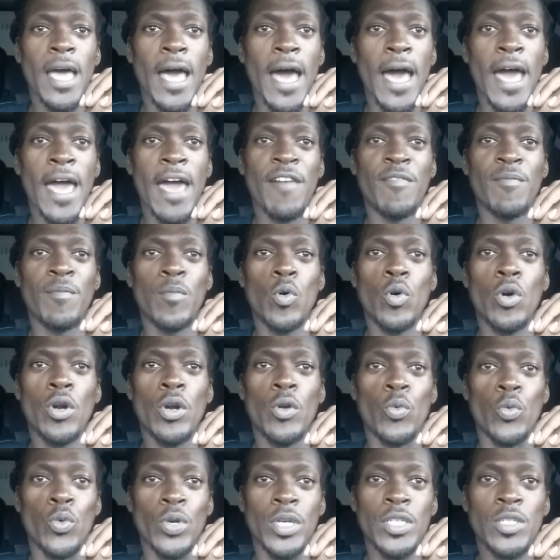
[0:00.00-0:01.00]
I have
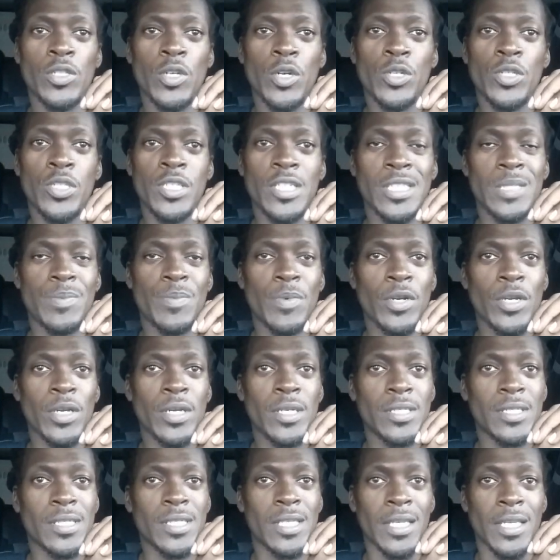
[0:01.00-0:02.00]
more research
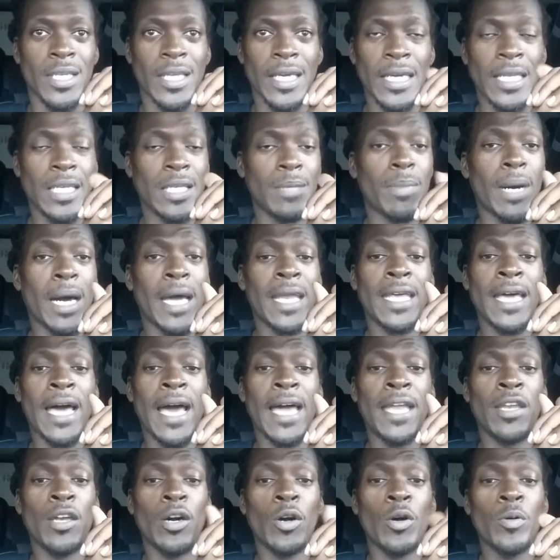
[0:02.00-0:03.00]
experience than anybody
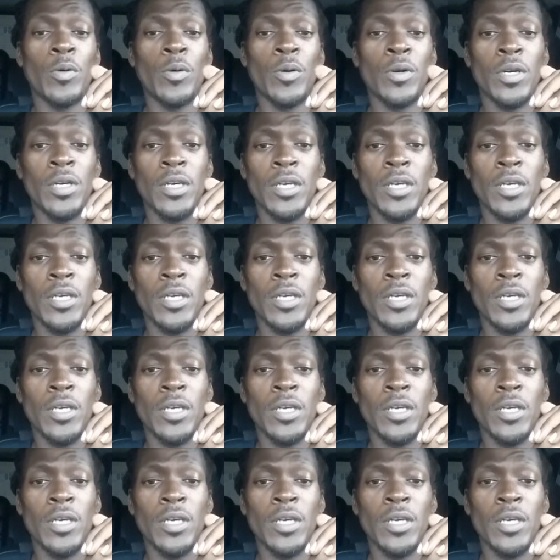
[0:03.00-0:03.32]
I know.